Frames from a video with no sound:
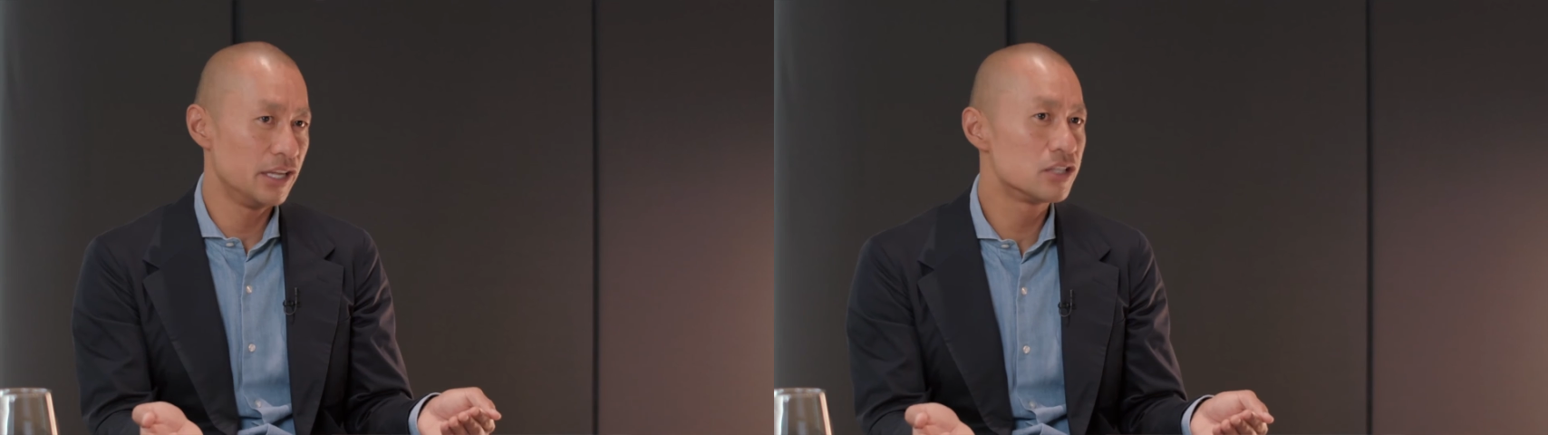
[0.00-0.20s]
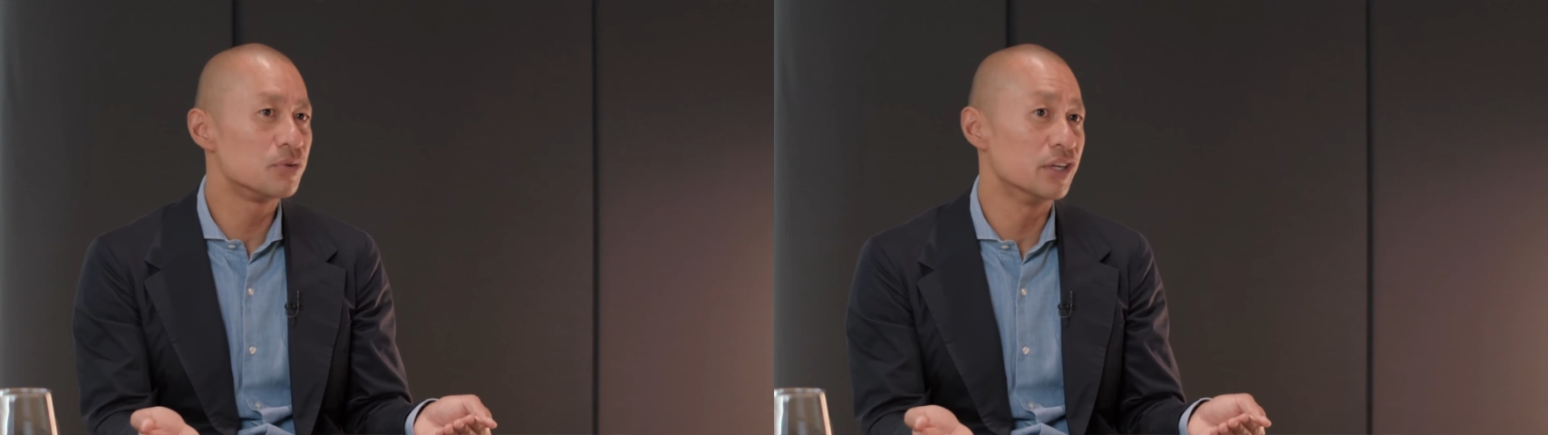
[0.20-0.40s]

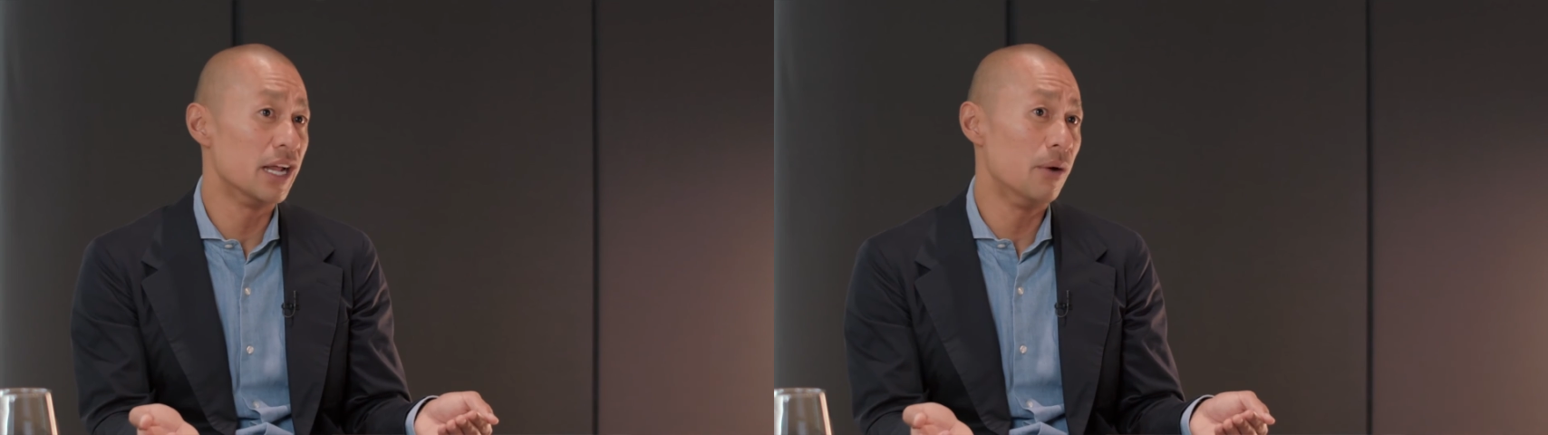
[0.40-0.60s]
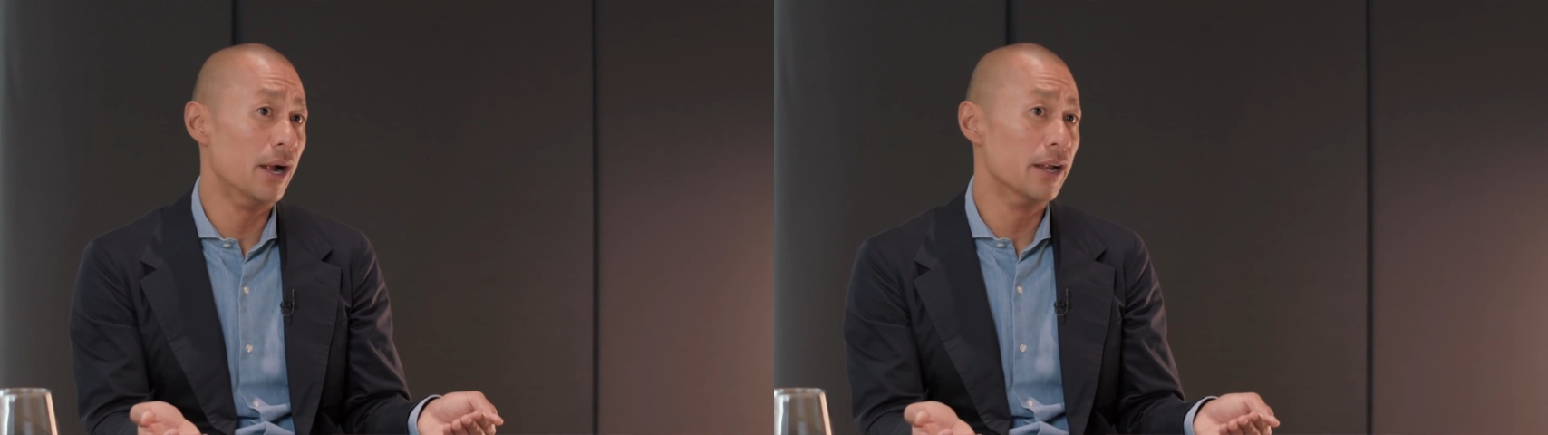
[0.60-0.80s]
let's put it
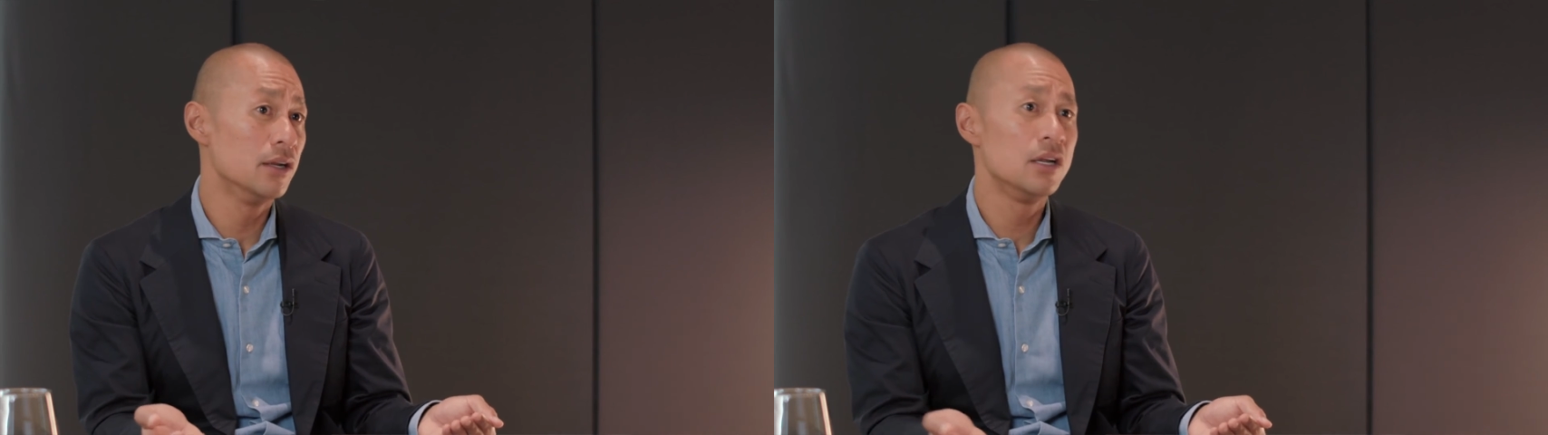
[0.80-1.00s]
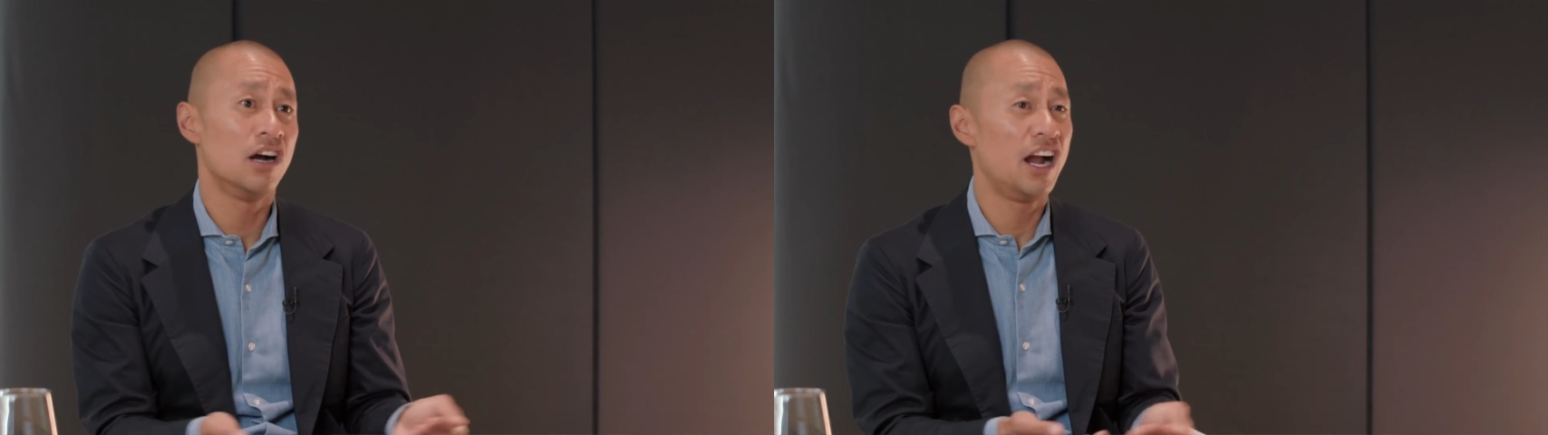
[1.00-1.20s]
that way.
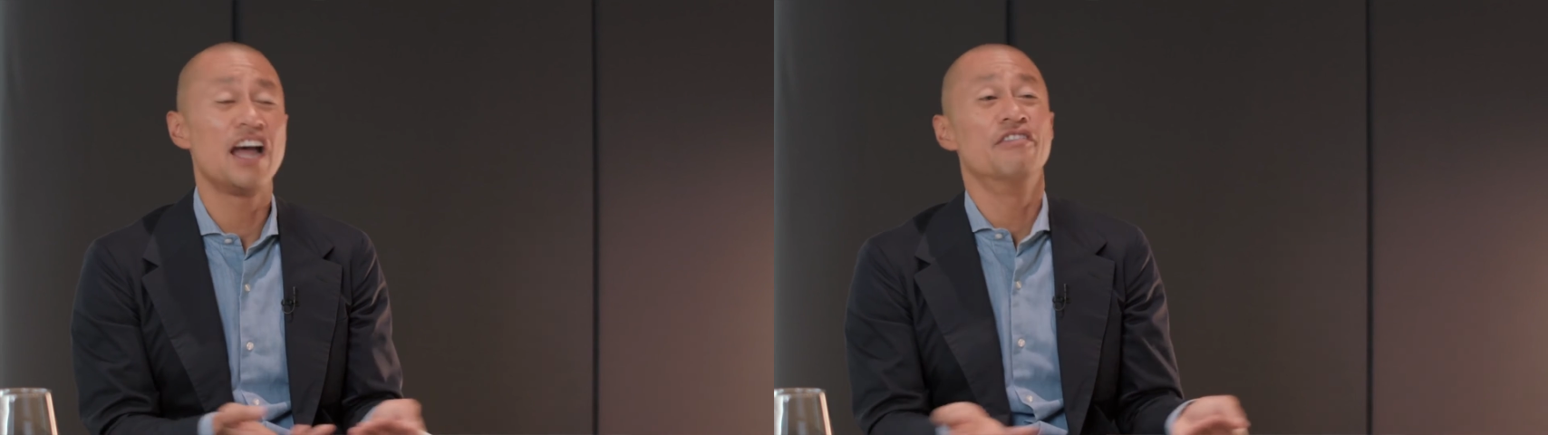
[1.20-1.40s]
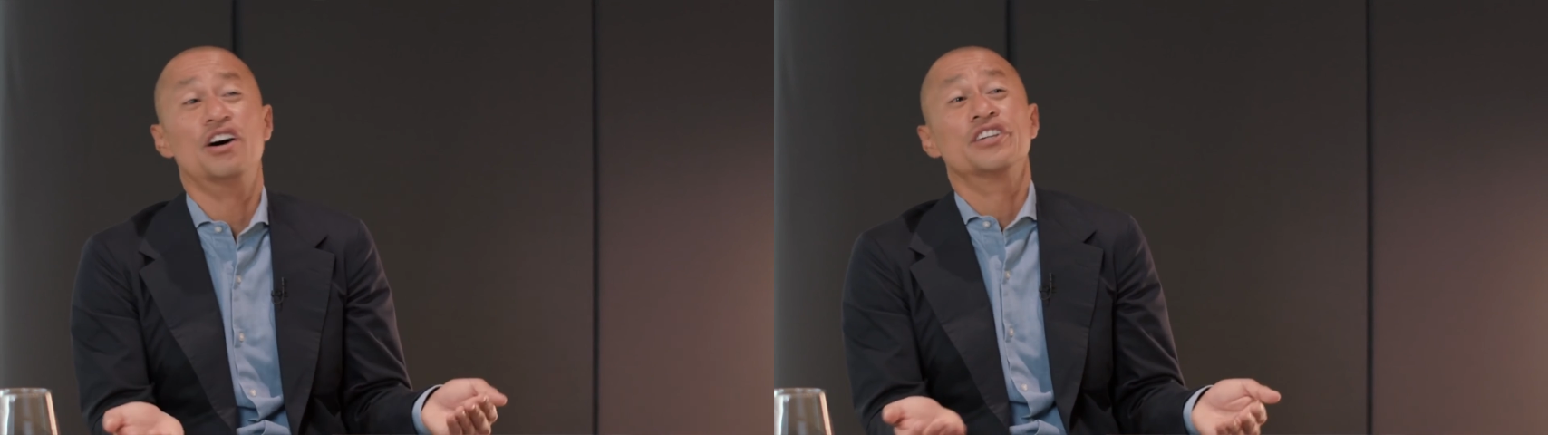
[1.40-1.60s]
I
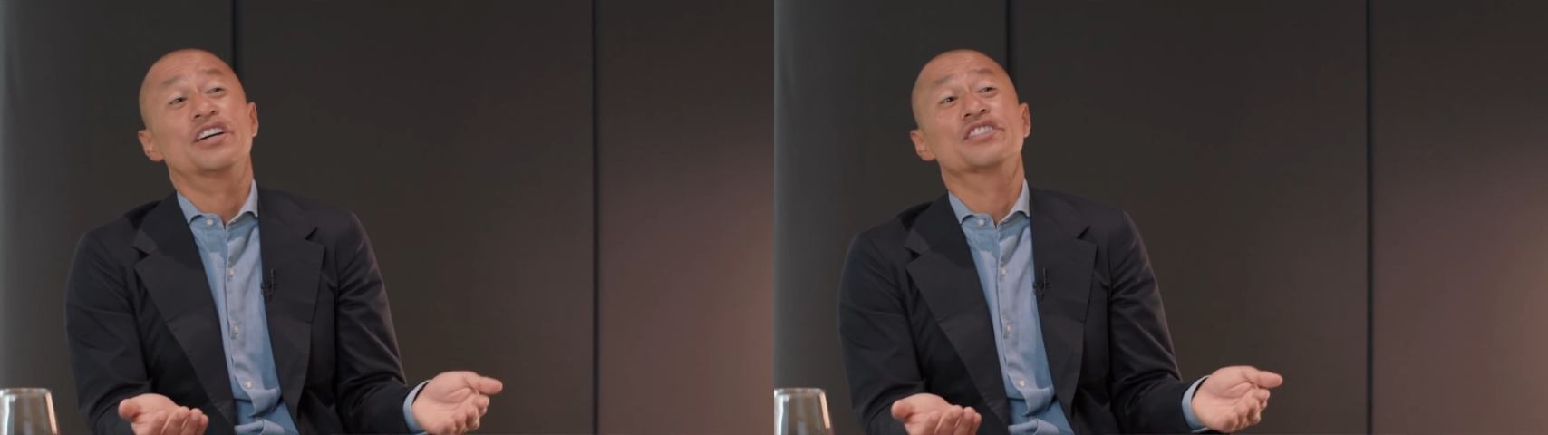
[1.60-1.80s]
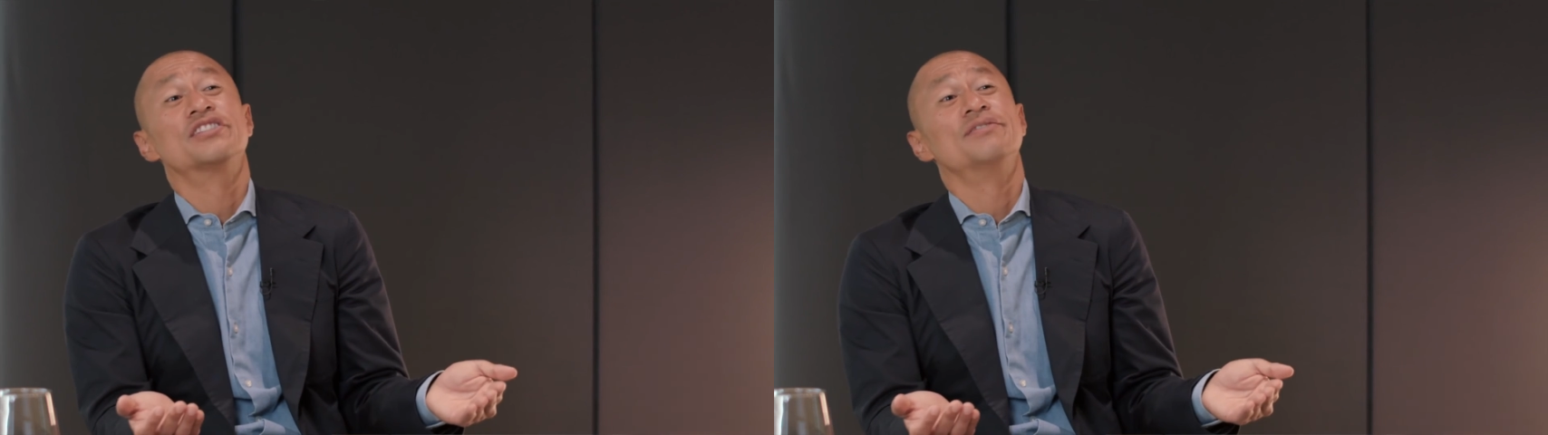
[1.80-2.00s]
have high
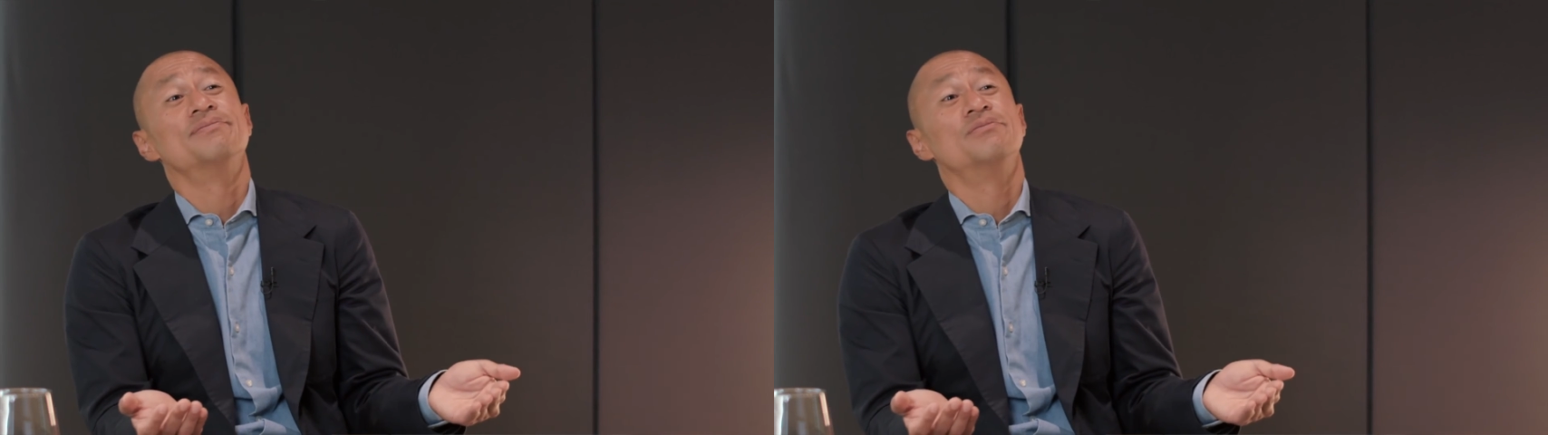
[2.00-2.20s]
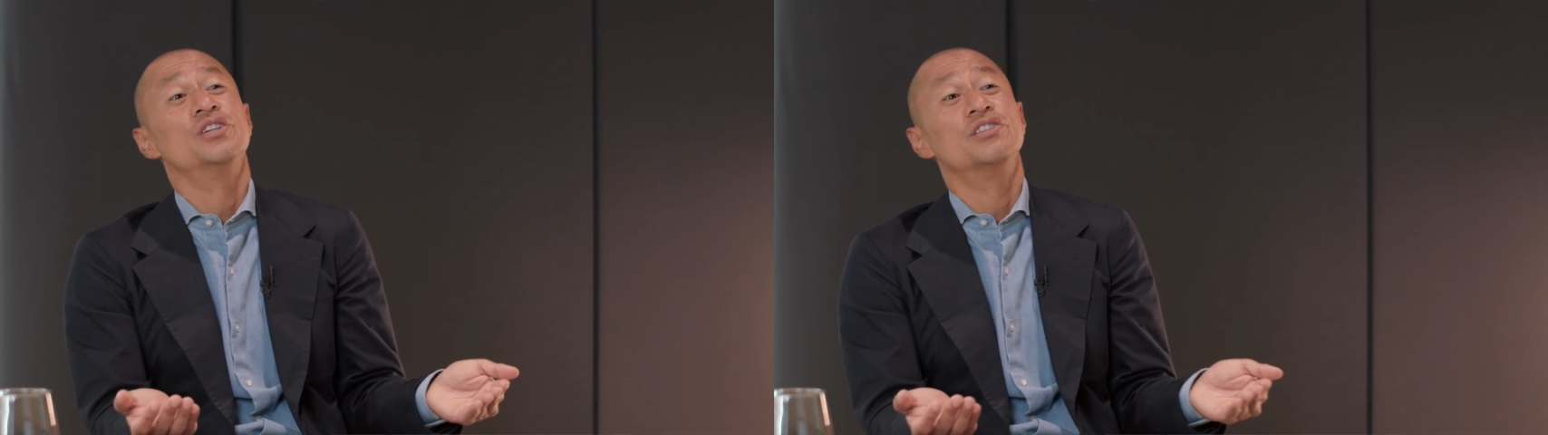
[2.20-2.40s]
trust
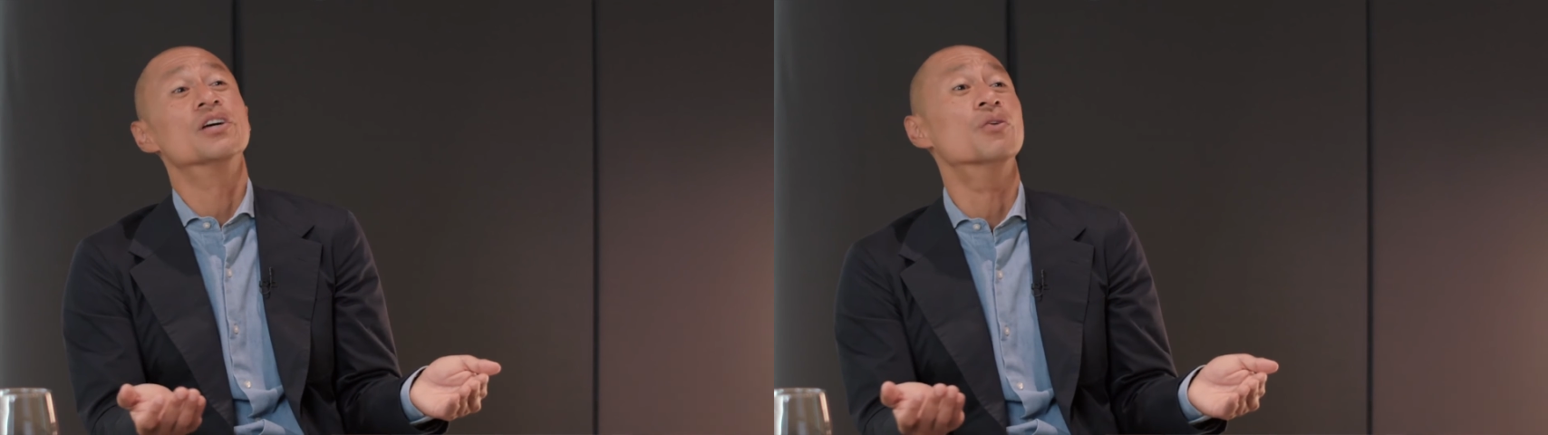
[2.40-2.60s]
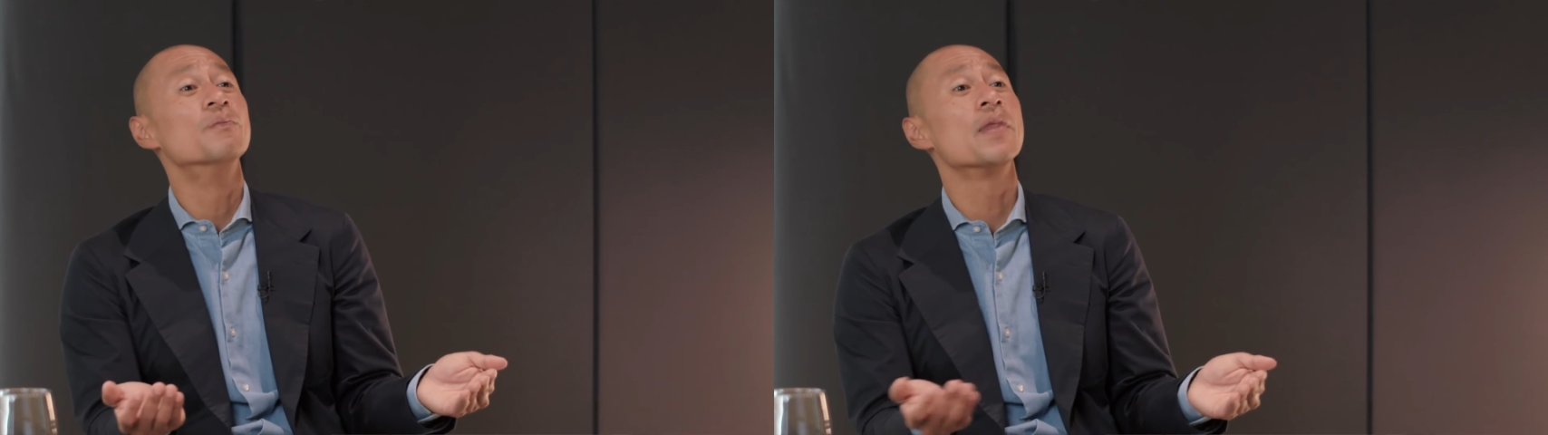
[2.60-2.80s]
with Till.